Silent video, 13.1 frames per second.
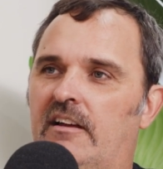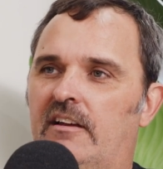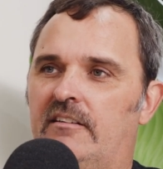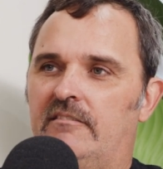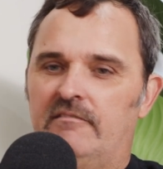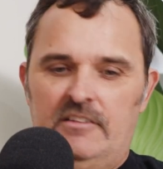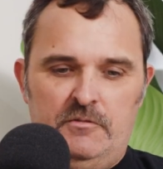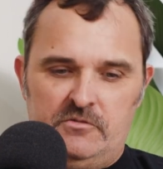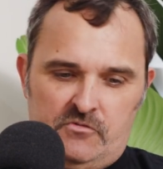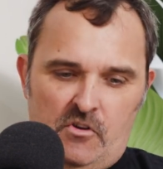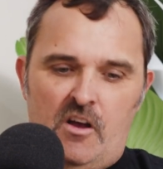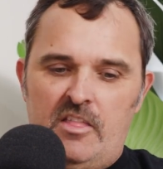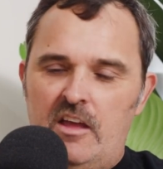And it was
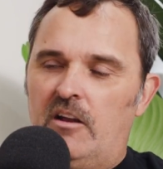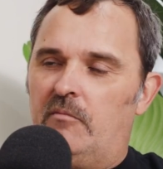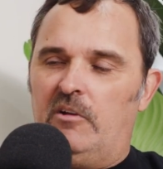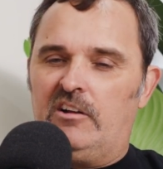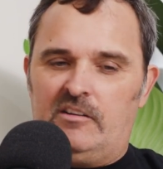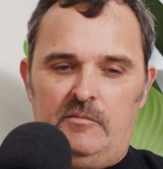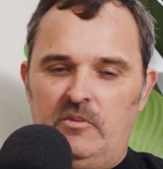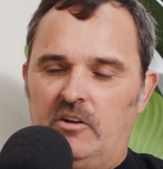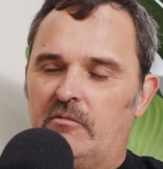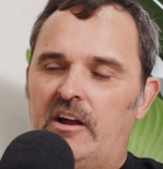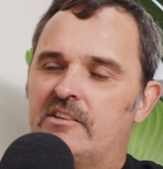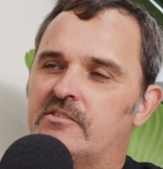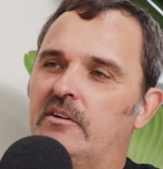right then. I'm like, I'm not a
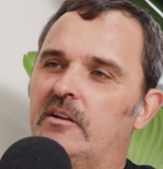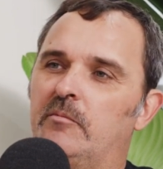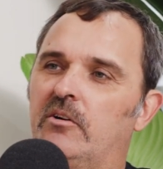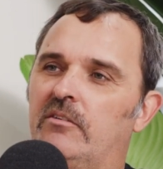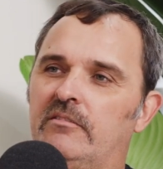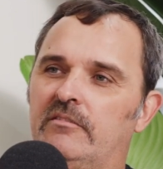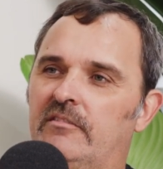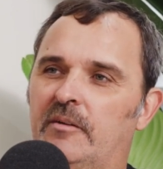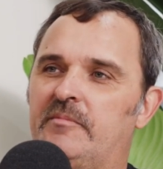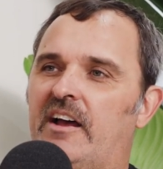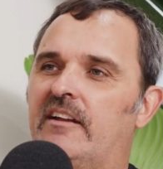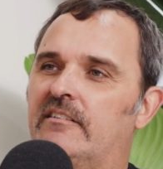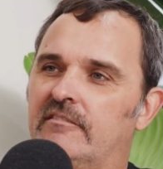racer anymore. I'm
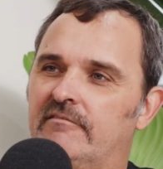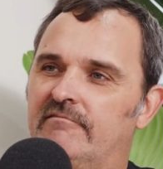done.